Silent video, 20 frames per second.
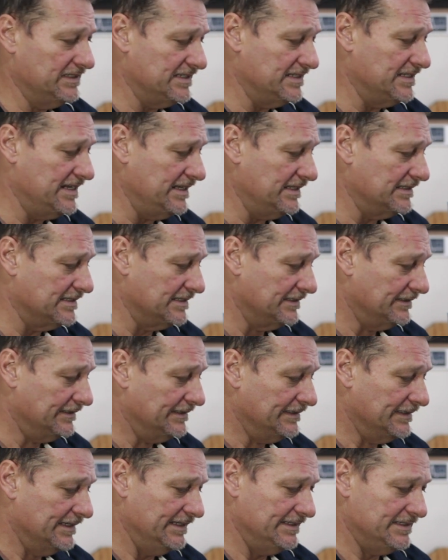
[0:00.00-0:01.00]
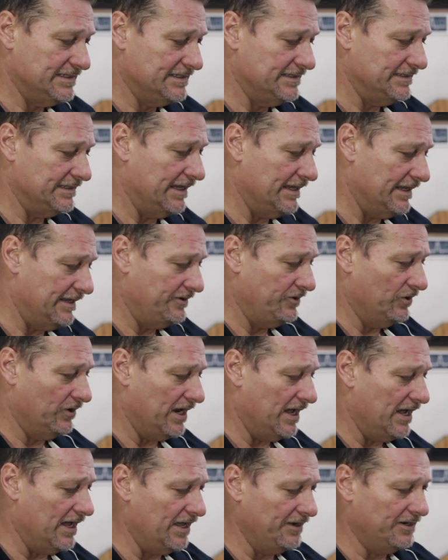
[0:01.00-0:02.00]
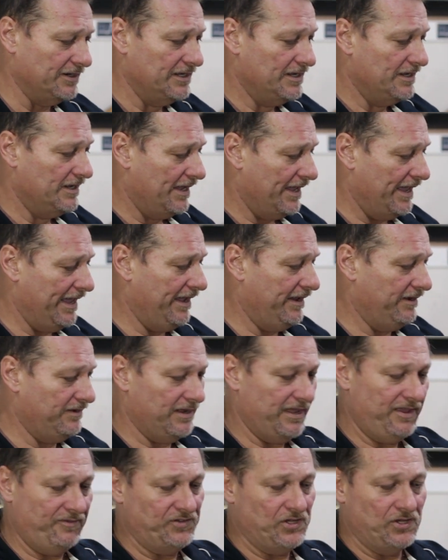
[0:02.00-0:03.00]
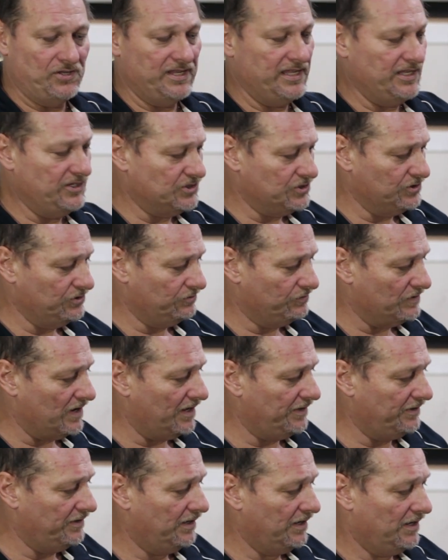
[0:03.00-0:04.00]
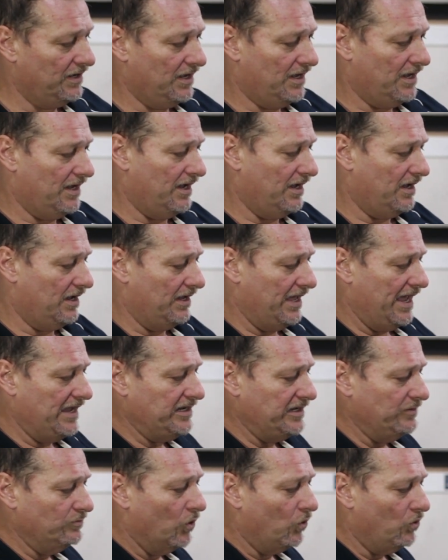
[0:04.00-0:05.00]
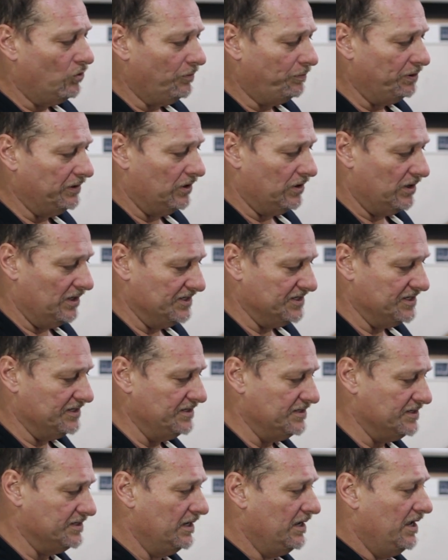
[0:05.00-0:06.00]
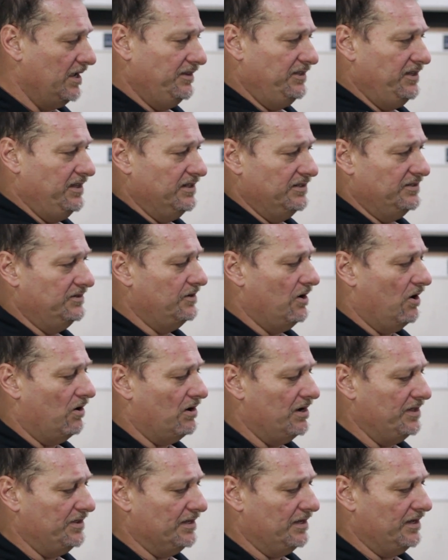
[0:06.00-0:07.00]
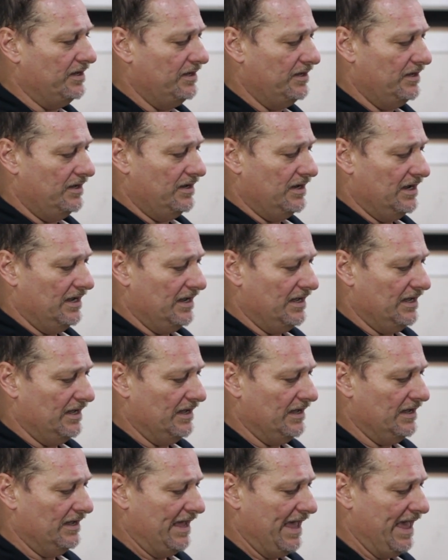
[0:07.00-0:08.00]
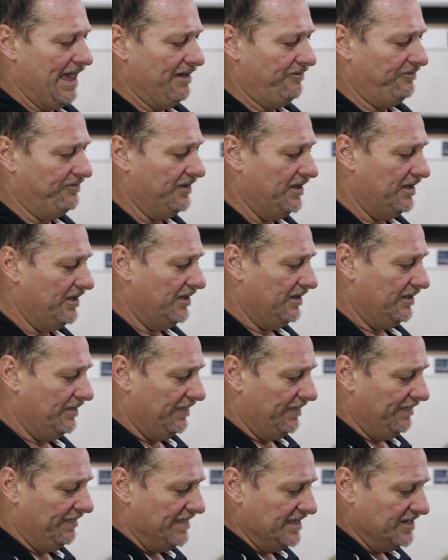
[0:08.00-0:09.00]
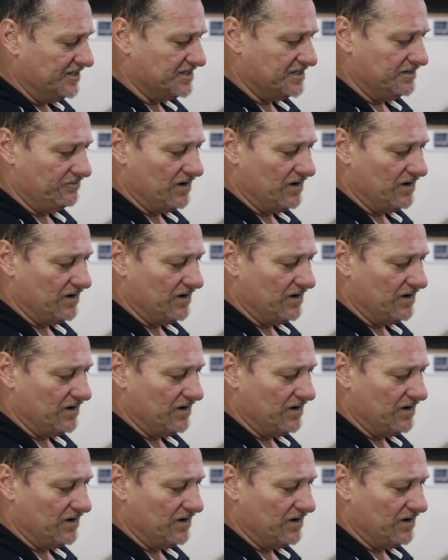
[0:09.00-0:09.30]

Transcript: as it is. It's not hard. And if you need to run any more appliances, you can either have this,